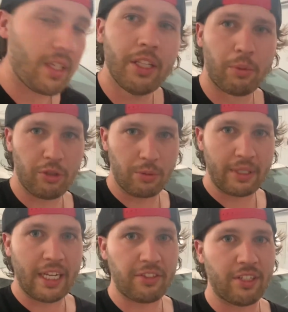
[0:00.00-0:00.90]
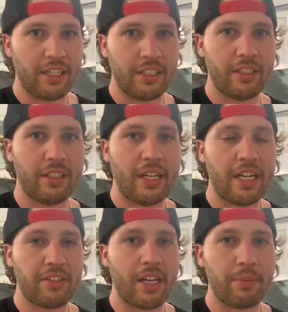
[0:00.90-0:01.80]
there were some kinks in it the
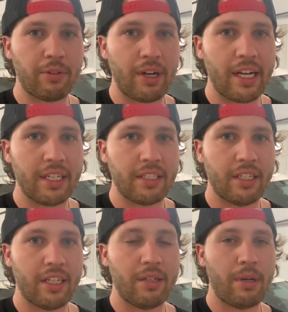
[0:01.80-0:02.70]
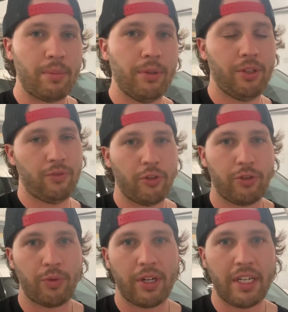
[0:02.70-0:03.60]
last time we ran. I'll put the first
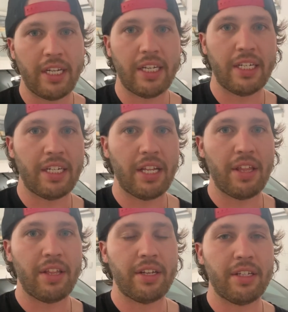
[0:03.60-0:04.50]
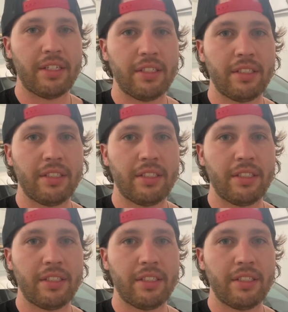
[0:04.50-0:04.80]
run in the